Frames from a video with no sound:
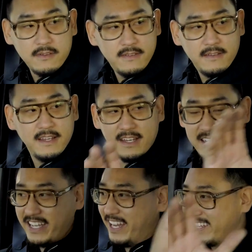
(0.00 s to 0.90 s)
Oh, oh
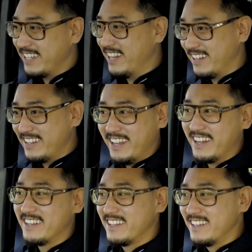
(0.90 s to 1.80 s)
yeah, people that yeah, go
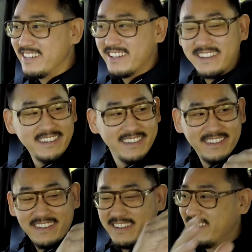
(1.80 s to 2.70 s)
crazy. Yeah. nine
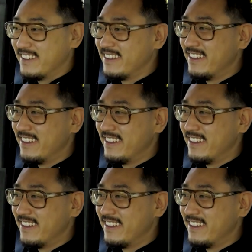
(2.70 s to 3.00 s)
twenty-eight was a great